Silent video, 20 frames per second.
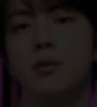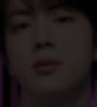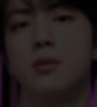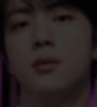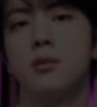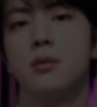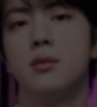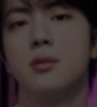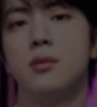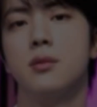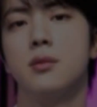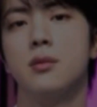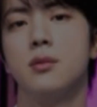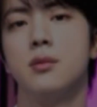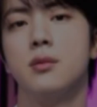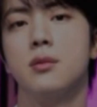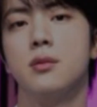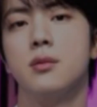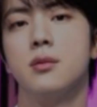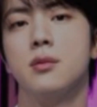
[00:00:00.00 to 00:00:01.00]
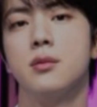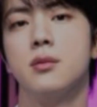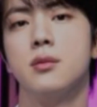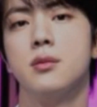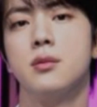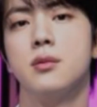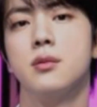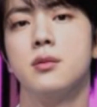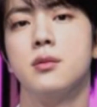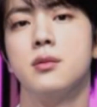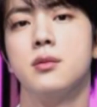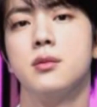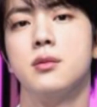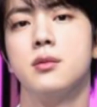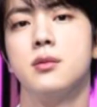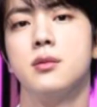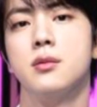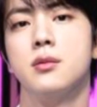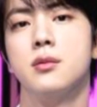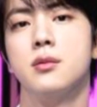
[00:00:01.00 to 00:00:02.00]

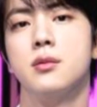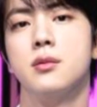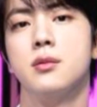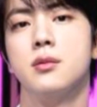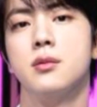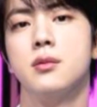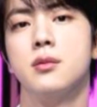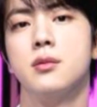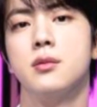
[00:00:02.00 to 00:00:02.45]
Nobody speaks.